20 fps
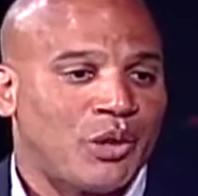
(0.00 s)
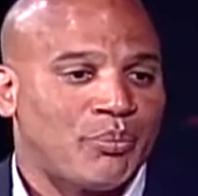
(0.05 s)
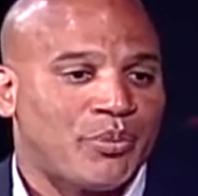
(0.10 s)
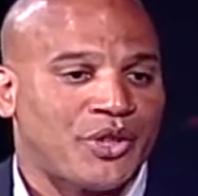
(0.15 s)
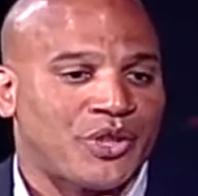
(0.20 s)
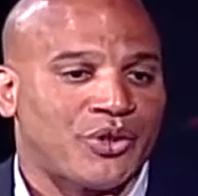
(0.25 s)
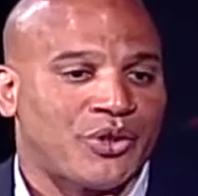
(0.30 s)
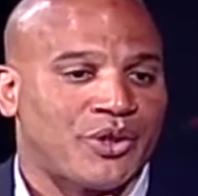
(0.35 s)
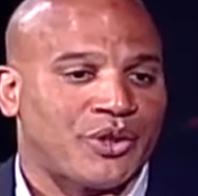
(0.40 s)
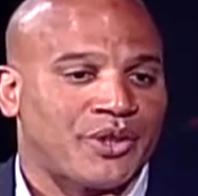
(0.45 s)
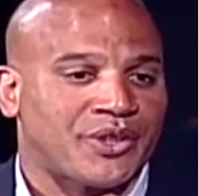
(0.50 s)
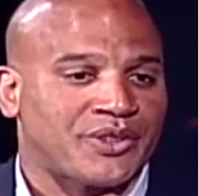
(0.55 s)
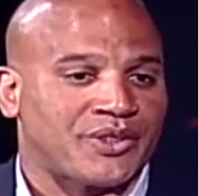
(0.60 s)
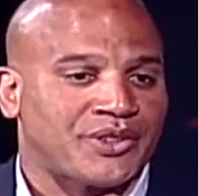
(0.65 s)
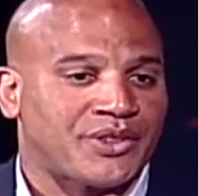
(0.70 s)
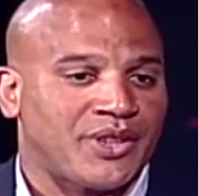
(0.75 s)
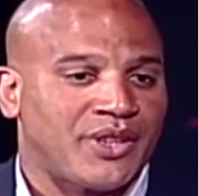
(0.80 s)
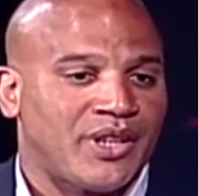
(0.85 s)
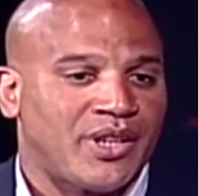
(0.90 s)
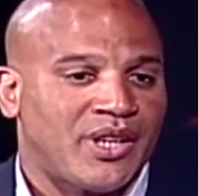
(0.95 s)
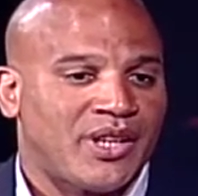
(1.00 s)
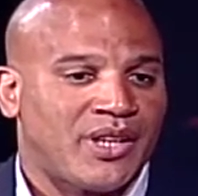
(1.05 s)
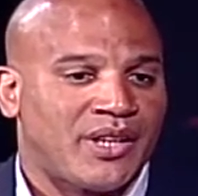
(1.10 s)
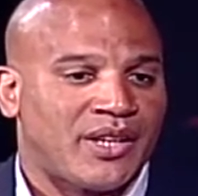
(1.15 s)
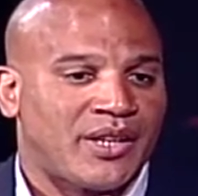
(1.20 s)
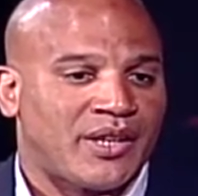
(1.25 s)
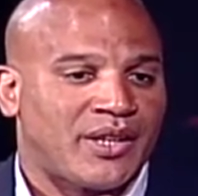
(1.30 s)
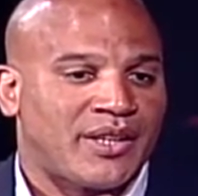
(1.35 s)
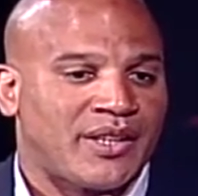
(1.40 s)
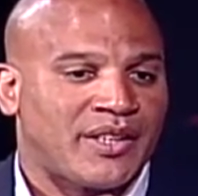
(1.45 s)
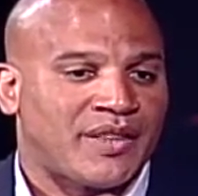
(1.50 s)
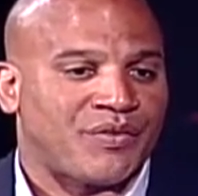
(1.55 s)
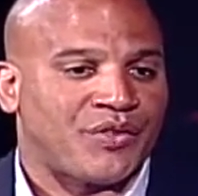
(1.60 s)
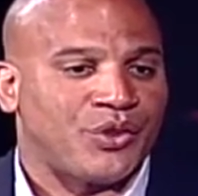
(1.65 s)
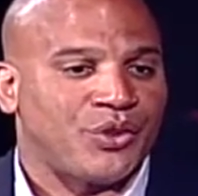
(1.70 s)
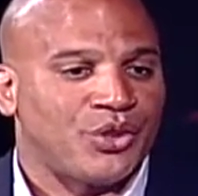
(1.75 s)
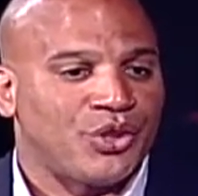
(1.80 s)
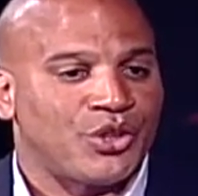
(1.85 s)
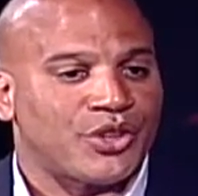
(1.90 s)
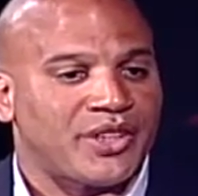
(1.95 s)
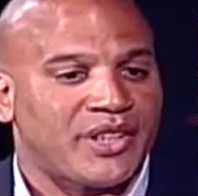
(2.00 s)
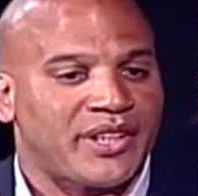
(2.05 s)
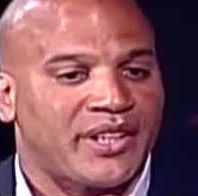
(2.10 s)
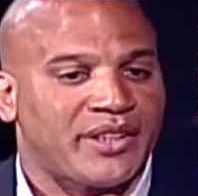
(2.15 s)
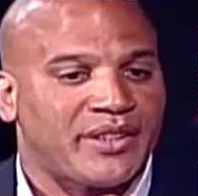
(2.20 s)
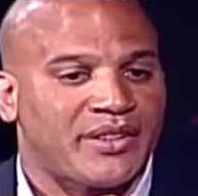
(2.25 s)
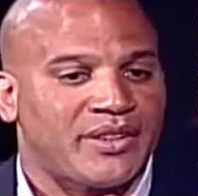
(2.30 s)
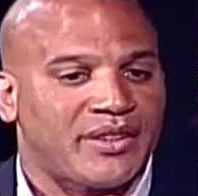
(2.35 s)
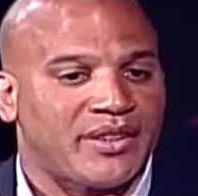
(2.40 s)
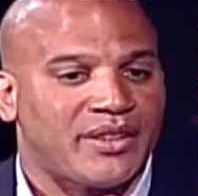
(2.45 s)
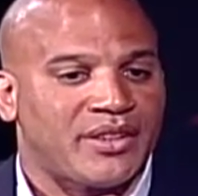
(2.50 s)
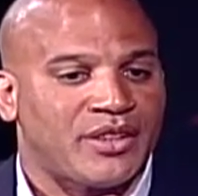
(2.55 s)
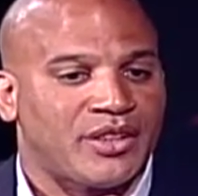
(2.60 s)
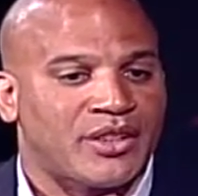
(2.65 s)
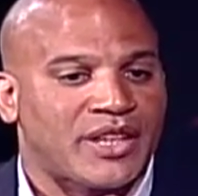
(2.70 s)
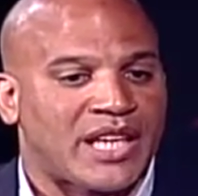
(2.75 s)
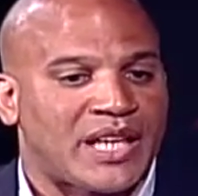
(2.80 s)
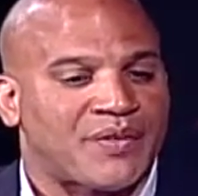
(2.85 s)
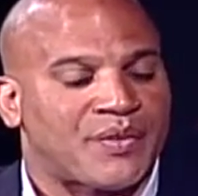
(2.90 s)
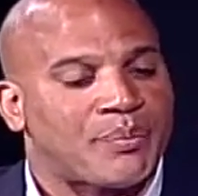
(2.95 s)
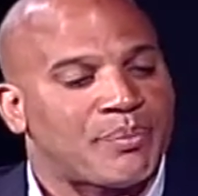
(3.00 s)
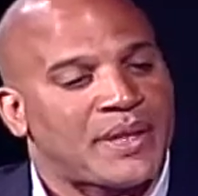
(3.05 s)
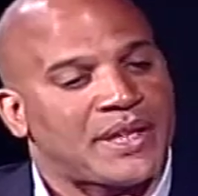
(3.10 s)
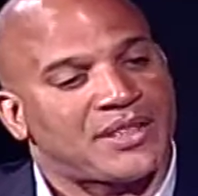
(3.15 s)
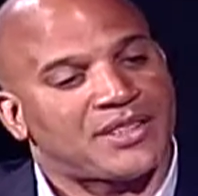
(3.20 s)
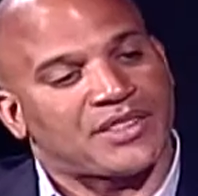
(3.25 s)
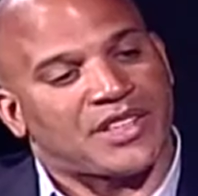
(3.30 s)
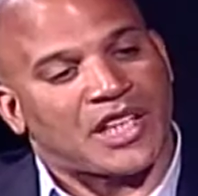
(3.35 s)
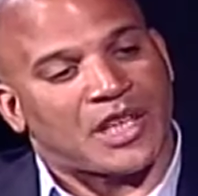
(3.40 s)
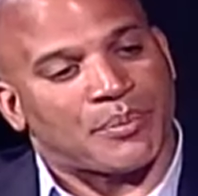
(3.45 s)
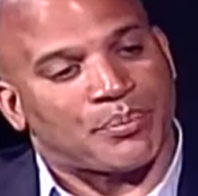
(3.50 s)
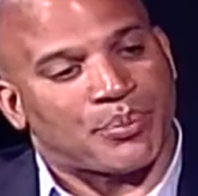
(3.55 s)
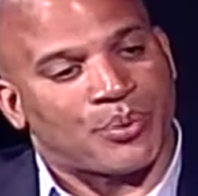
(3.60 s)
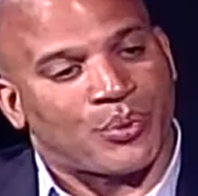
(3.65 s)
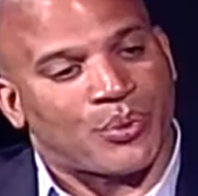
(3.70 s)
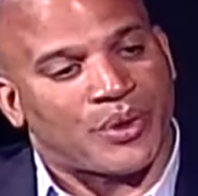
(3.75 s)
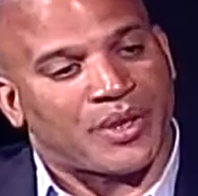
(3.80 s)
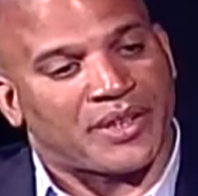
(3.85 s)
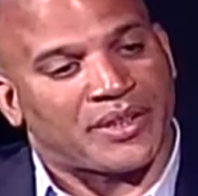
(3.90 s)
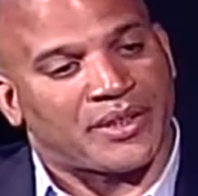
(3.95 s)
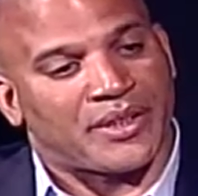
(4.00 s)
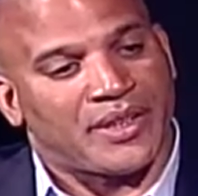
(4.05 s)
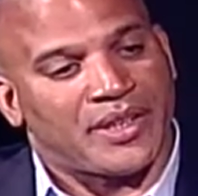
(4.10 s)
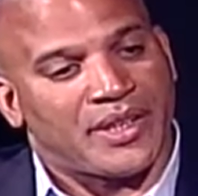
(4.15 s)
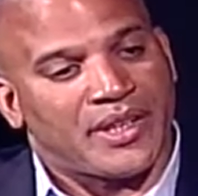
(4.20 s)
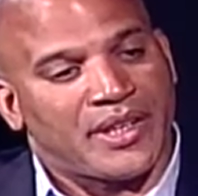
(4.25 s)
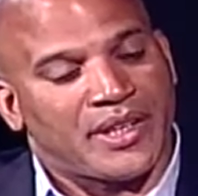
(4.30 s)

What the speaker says: because if you look at it from that standpoint,